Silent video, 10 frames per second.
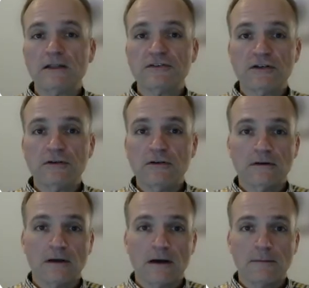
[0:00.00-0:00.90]
Benson
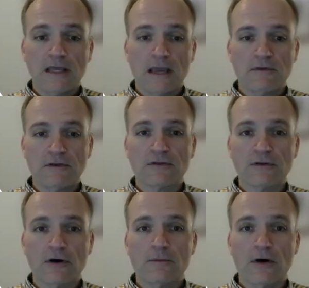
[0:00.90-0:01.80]
became the
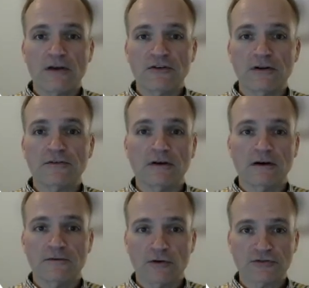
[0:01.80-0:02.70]
third president
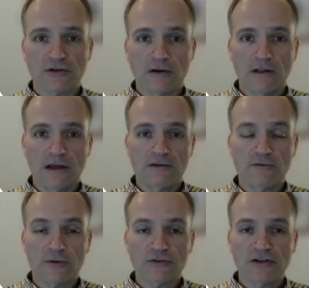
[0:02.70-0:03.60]
of Coastal Carolina
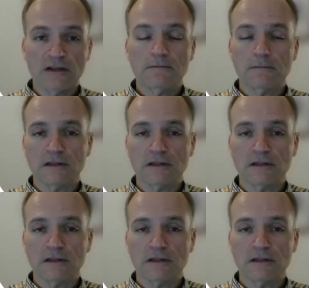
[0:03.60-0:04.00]
University,